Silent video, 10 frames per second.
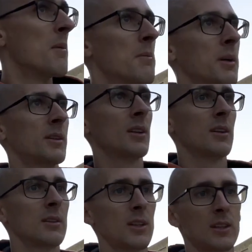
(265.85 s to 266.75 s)
But
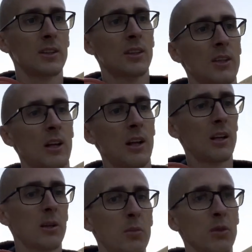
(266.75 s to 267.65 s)
the thing that I
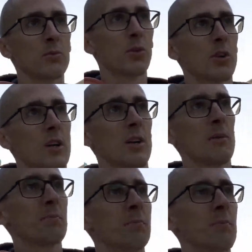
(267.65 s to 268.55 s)
like about
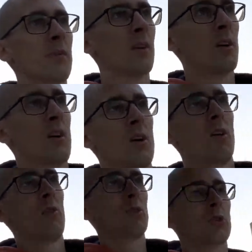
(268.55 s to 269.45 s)
Bukhara,
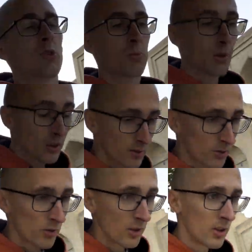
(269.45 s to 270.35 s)
when you compare it to